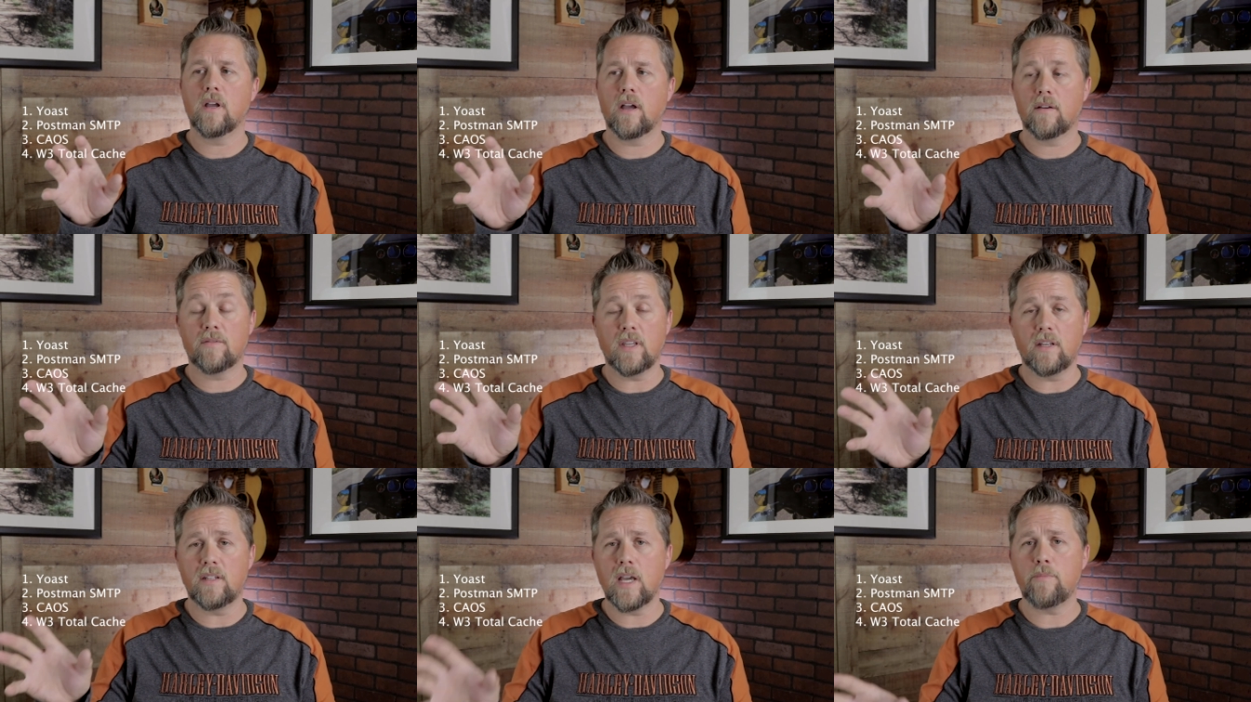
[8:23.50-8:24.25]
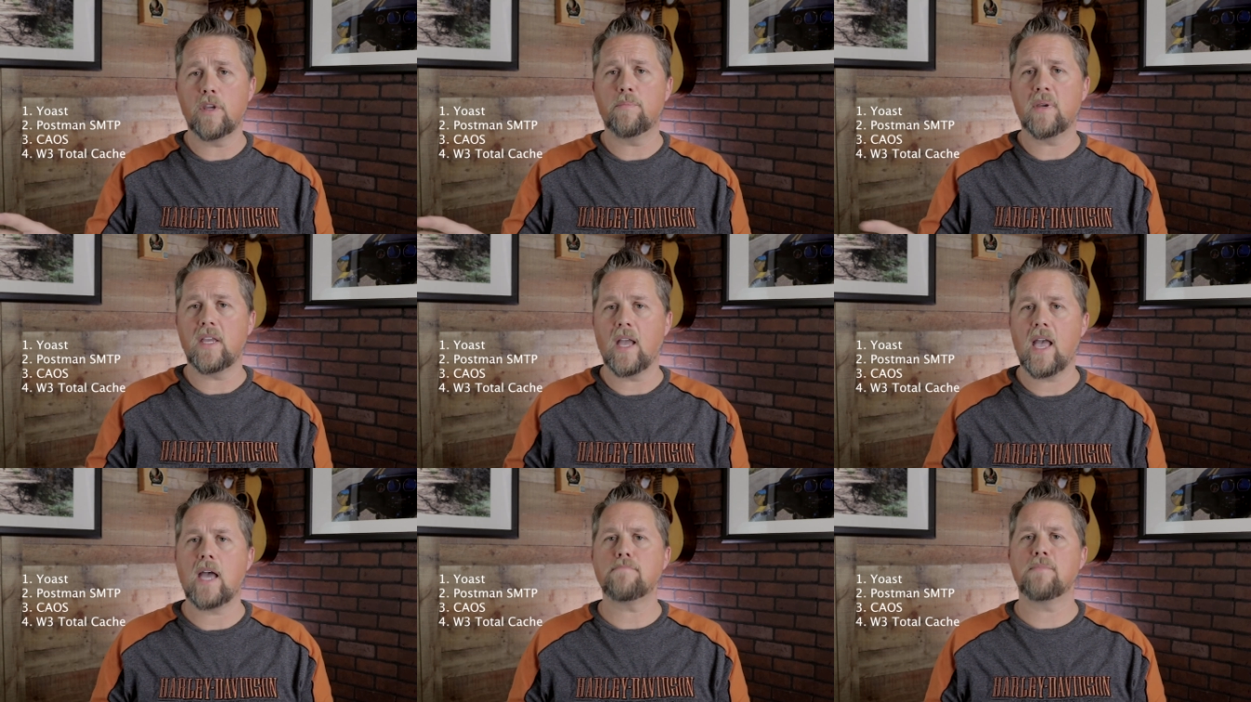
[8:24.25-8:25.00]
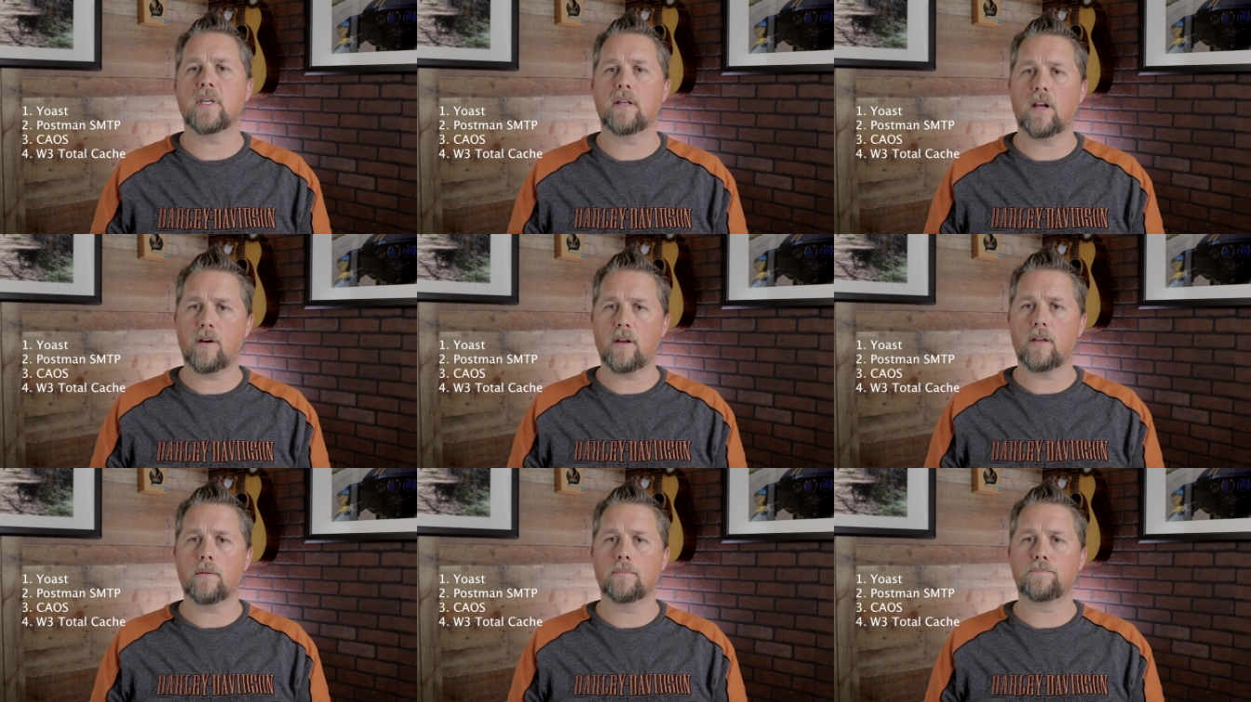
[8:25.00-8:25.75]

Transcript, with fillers: of the WP admin area.